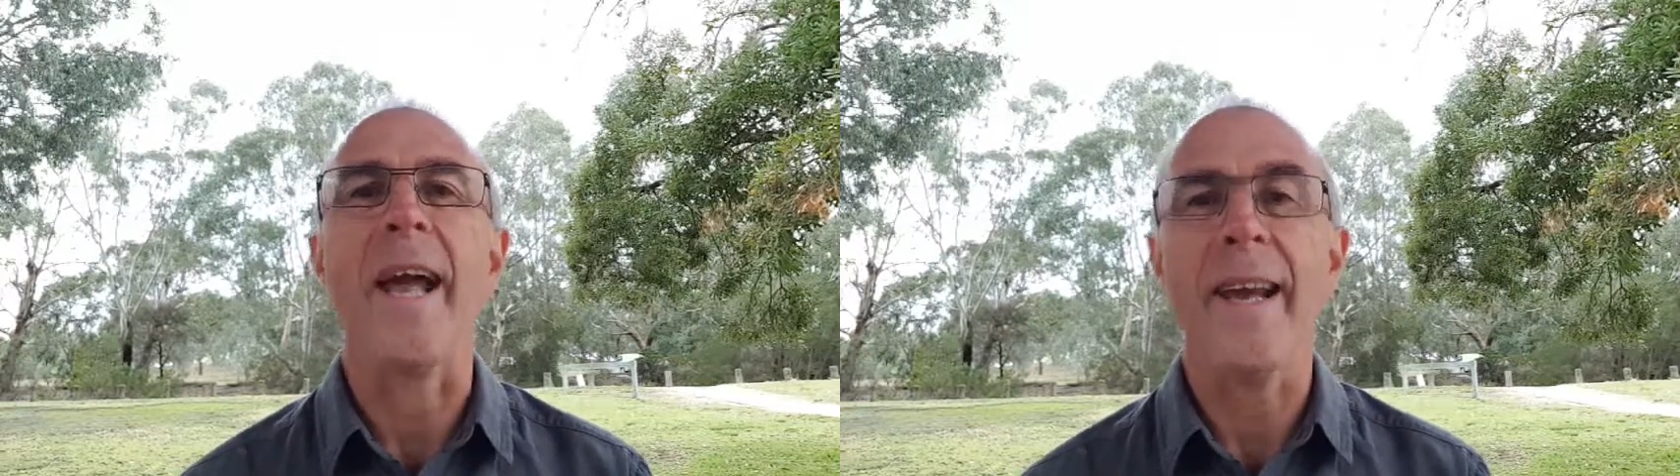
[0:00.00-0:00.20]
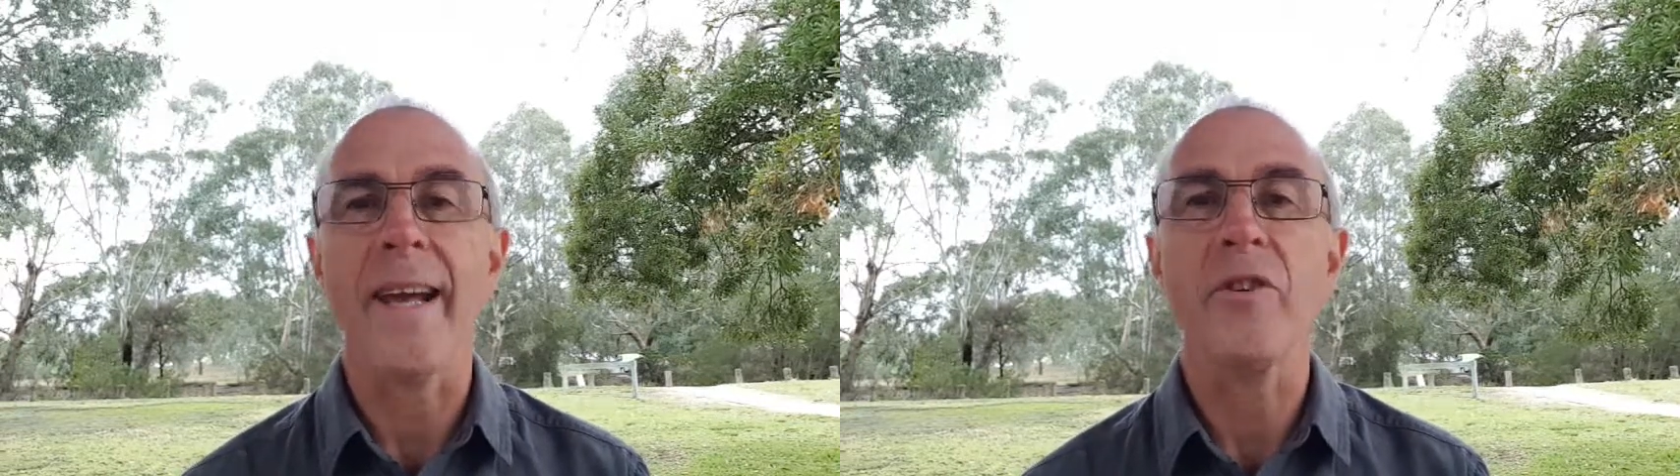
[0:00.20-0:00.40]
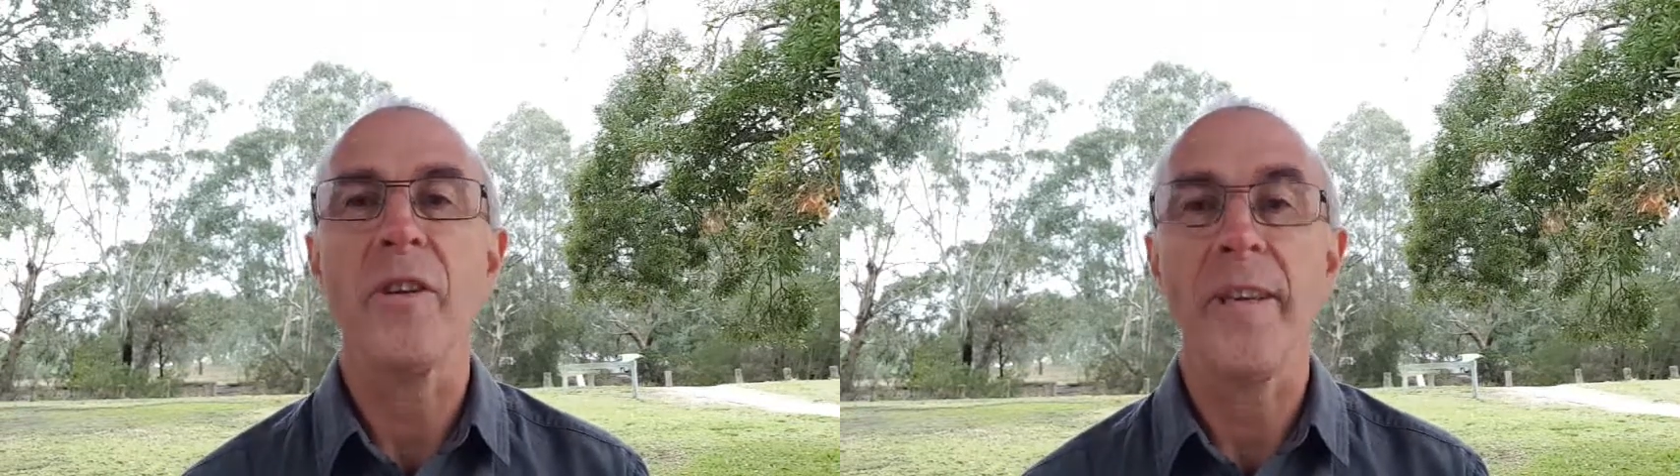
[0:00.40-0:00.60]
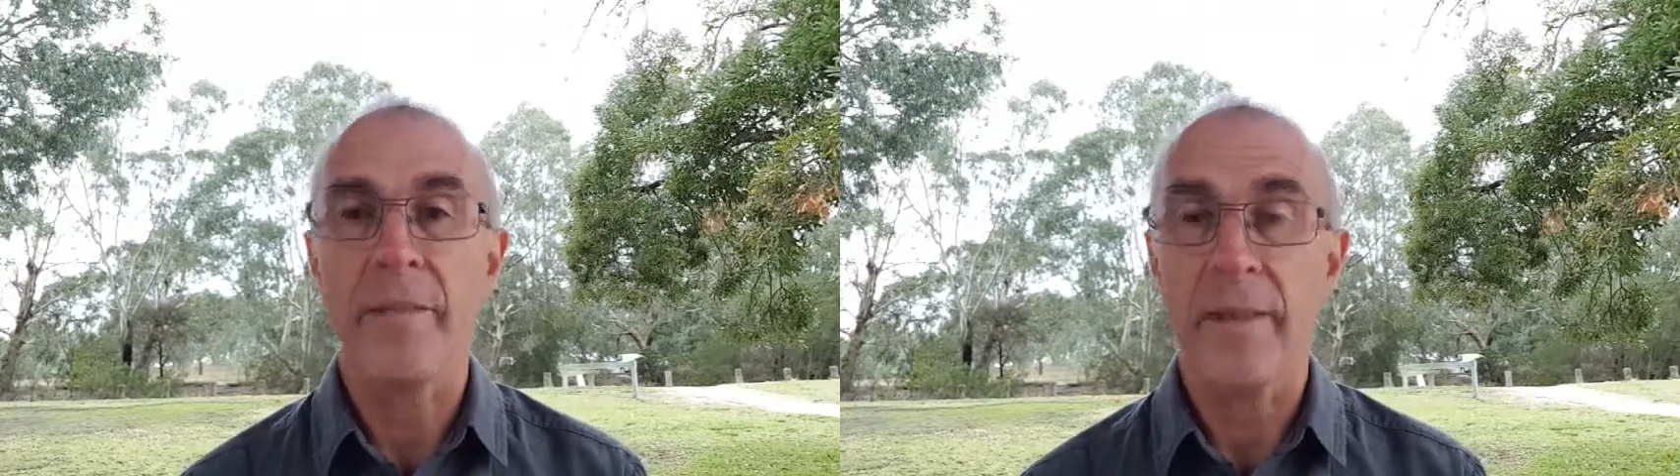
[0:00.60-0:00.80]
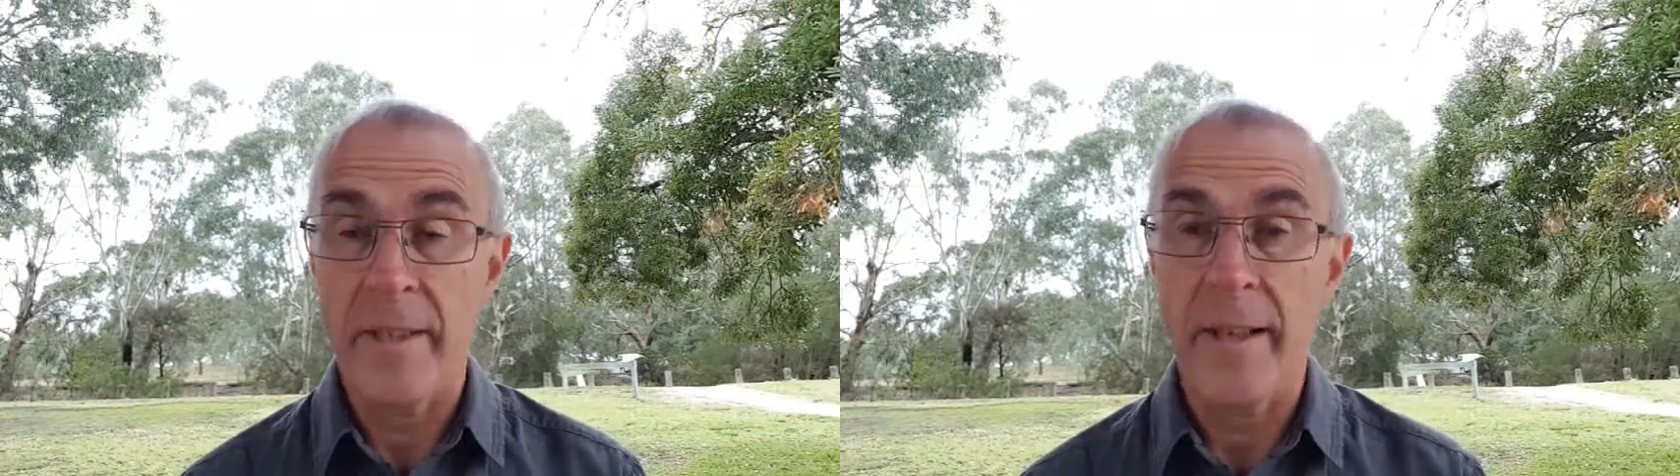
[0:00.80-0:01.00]
and actually
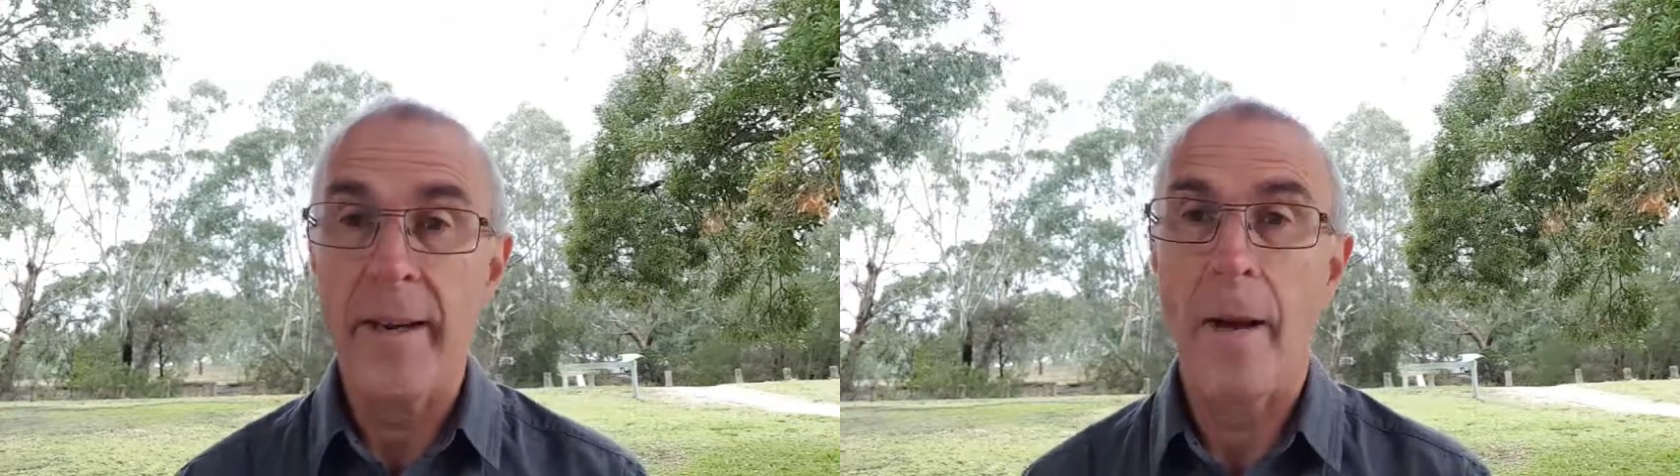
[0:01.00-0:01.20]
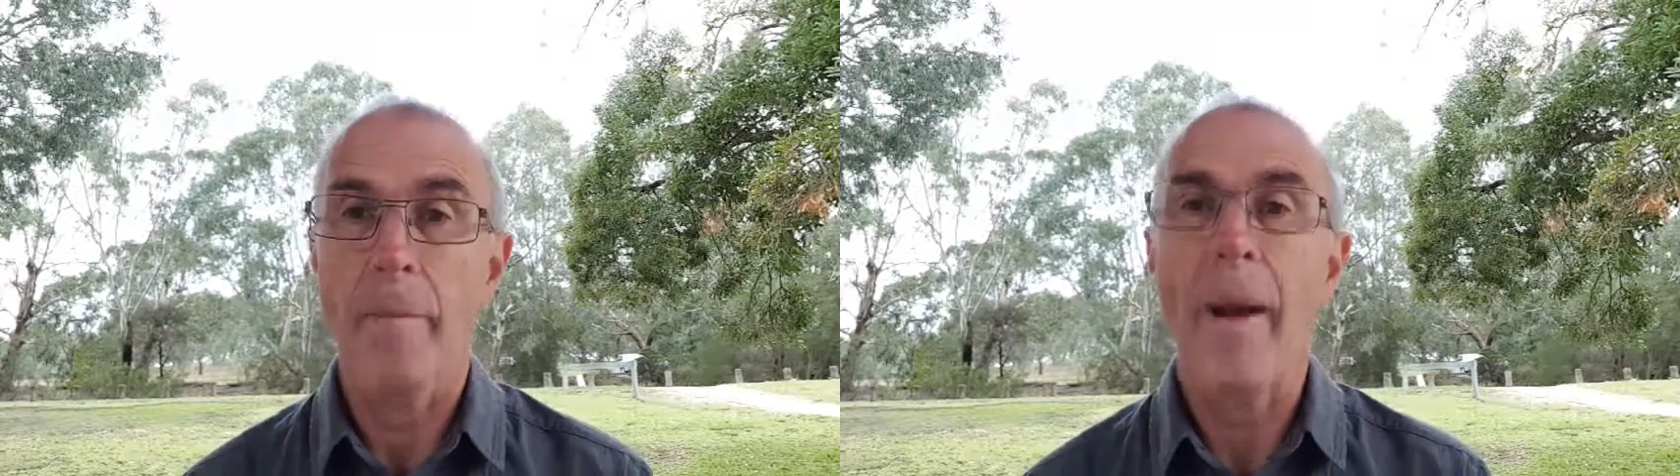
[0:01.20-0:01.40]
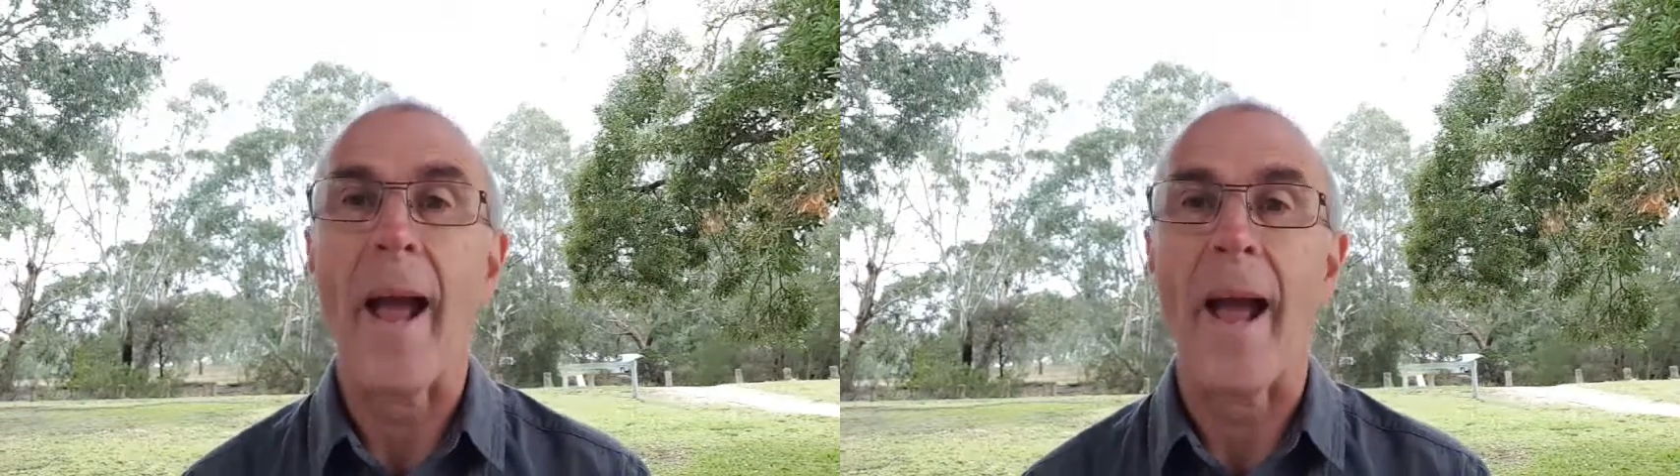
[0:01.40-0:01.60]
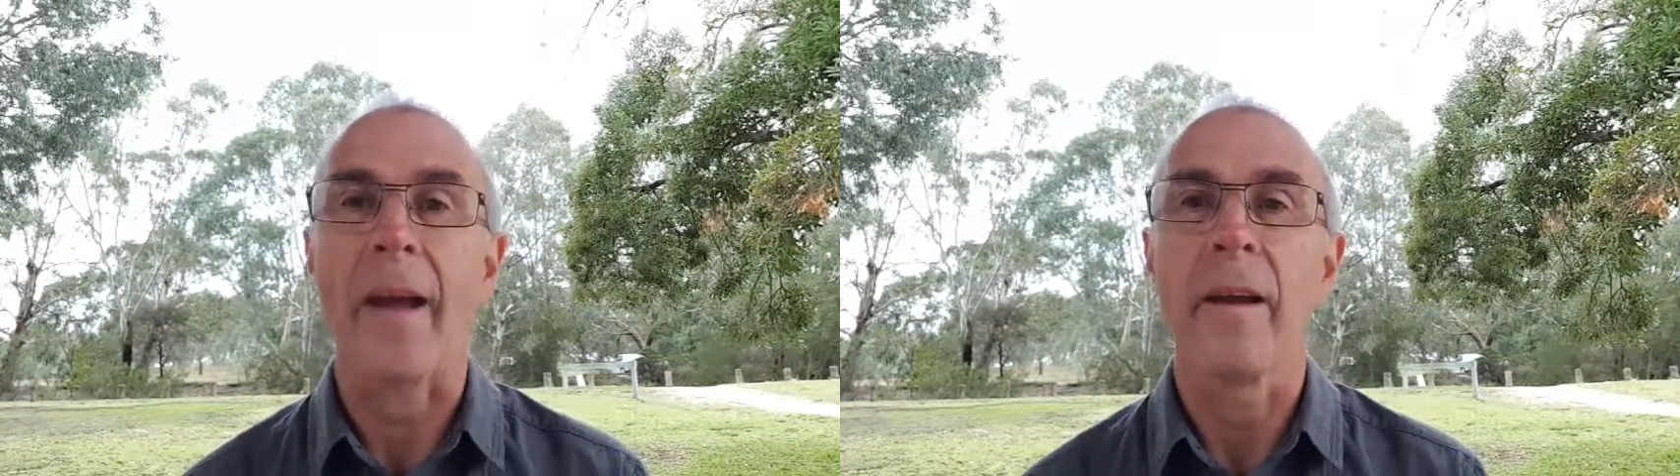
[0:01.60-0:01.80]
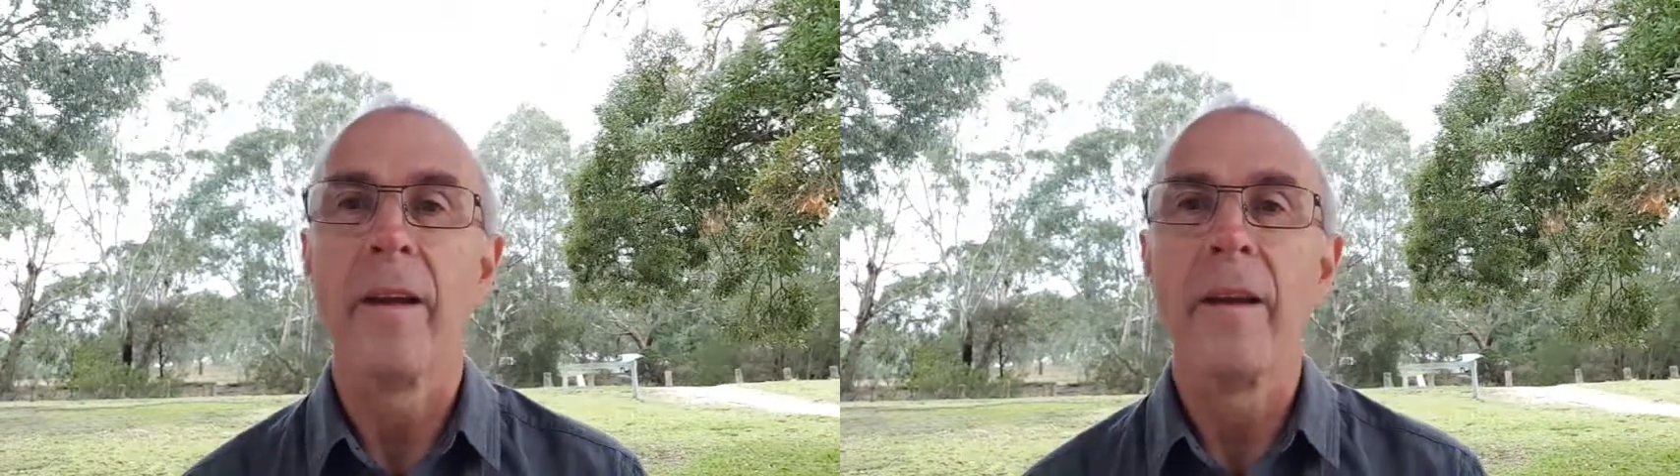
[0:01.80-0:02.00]
never did come
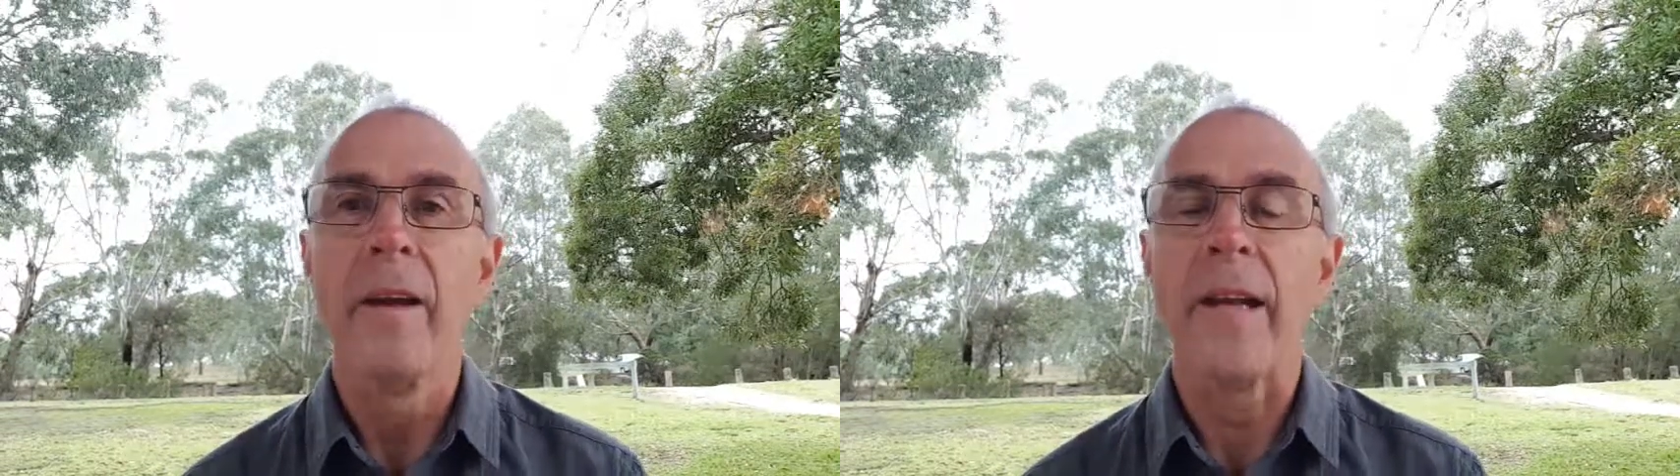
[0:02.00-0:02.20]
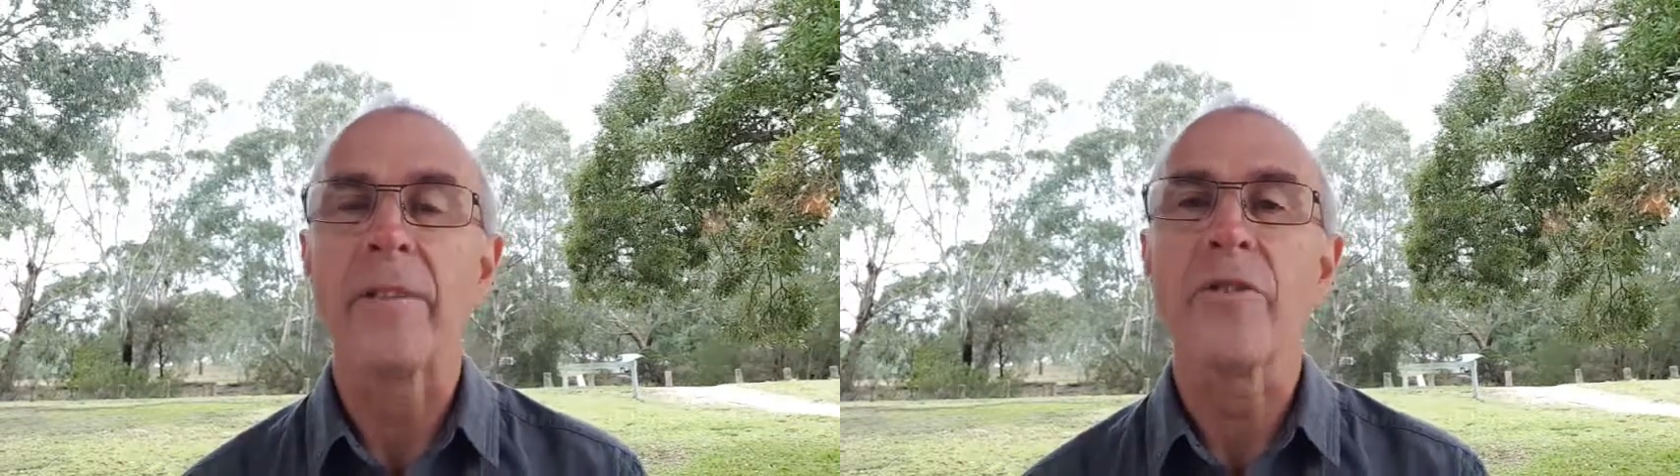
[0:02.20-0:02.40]
back. And